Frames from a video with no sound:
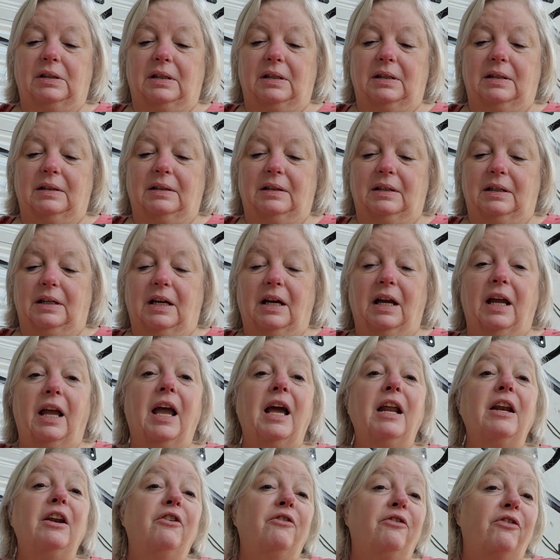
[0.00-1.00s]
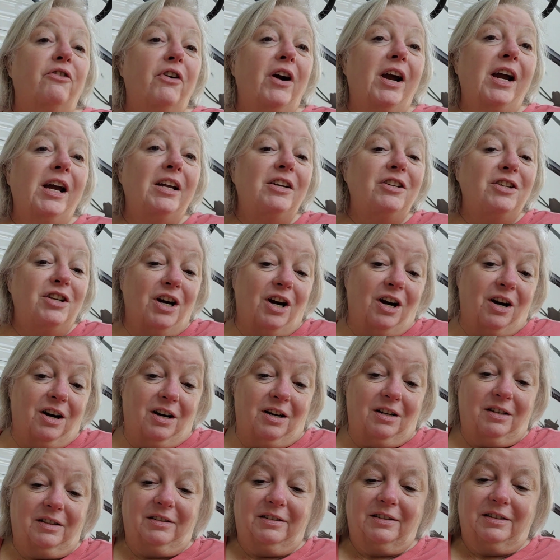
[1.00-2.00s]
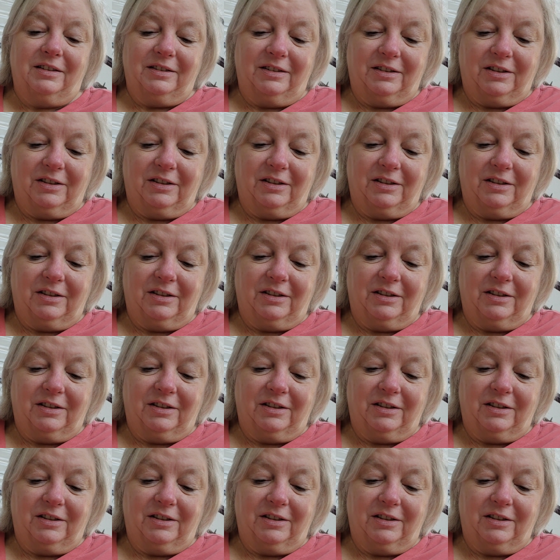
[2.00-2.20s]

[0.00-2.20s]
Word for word: uh, getting afraid, y'all.